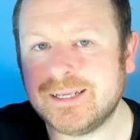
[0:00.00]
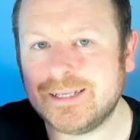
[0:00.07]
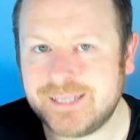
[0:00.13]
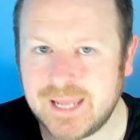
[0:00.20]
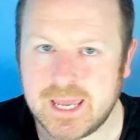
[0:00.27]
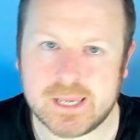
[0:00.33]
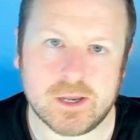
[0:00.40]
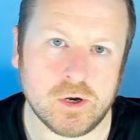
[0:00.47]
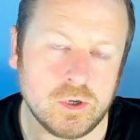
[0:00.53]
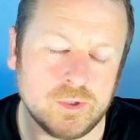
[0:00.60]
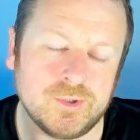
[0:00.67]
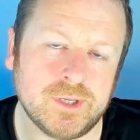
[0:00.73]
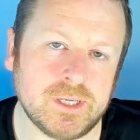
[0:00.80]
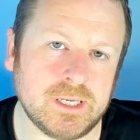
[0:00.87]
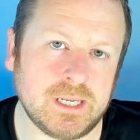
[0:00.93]
dig
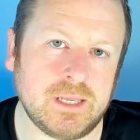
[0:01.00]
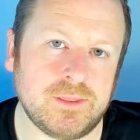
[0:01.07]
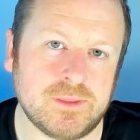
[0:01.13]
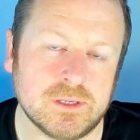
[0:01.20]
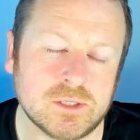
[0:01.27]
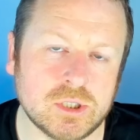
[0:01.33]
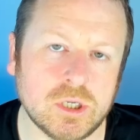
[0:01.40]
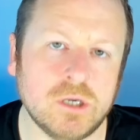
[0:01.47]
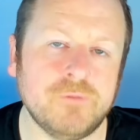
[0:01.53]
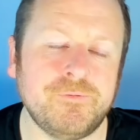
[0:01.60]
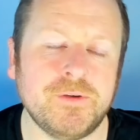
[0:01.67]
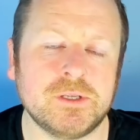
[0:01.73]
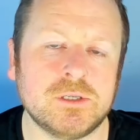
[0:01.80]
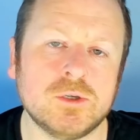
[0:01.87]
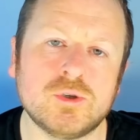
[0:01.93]
underneath the
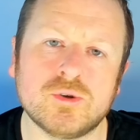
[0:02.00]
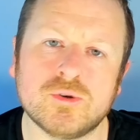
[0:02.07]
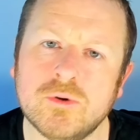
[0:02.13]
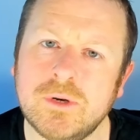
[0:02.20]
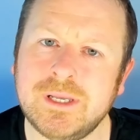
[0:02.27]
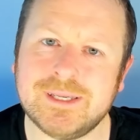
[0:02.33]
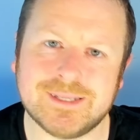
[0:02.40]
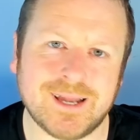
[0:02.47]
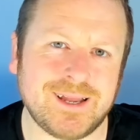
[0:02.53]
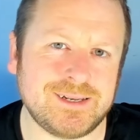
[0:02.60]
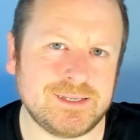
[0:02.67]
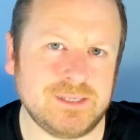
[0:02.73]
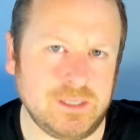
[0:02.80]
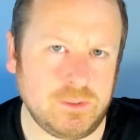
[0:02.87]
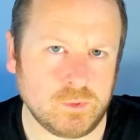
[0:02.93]
surface and truly start to
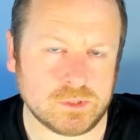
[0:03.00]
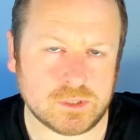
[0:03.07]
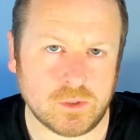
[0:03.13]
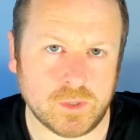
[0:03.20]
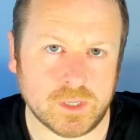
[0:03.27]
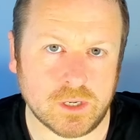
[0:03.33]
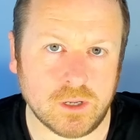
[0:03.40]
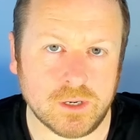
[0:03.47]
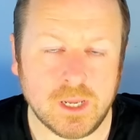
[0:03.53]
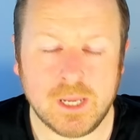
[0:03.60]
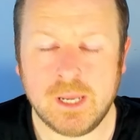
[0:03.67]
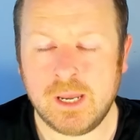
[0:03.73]
see what's going on.